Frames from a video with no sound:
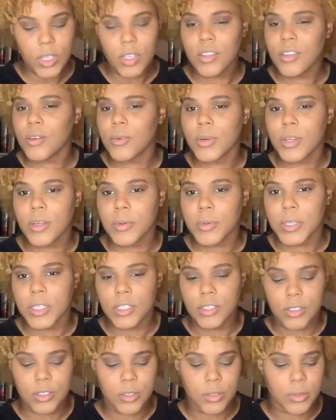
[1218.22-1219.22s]
So what I'm gonna
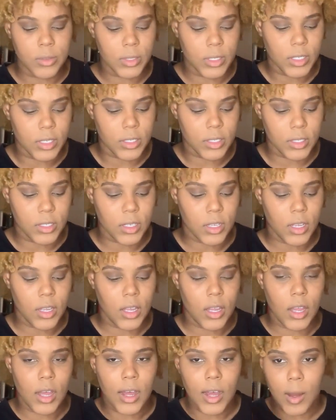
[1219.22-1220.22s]
do is
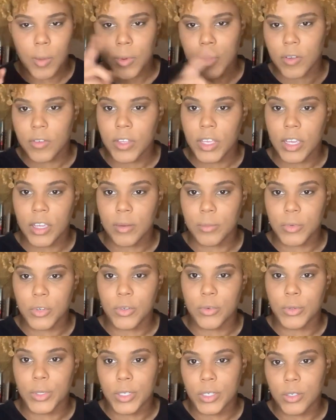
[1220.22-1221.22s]
hop off camera
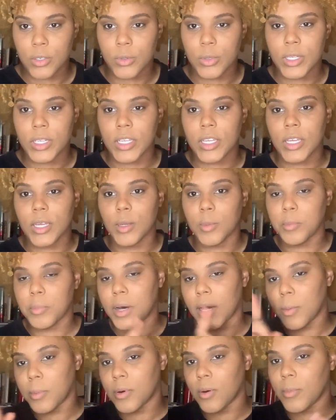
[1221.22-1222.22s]
real quick and
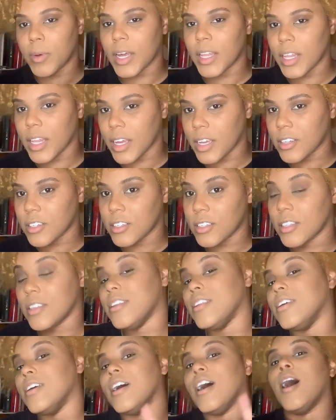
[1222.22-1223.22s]
pop on my lashes
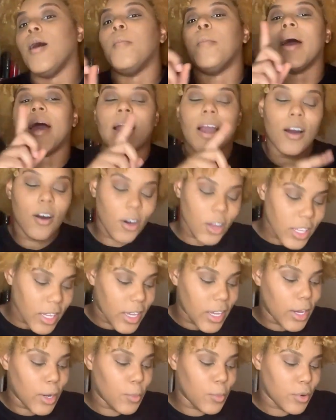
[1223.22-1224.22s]
and then hop back on
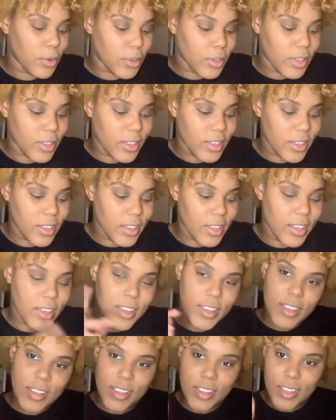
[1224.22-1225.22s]
camera
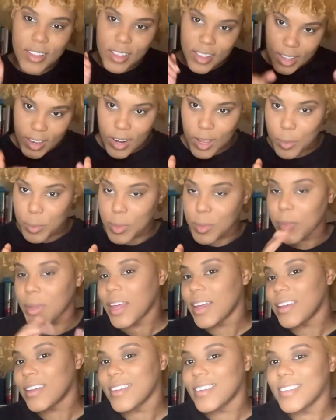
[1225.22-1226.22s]
and I'll be
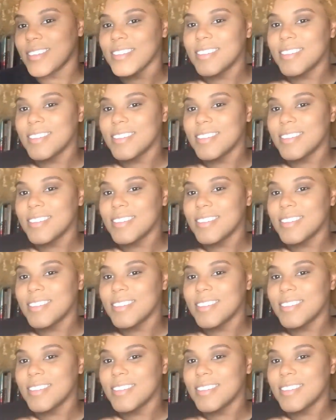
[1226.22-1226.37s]
back.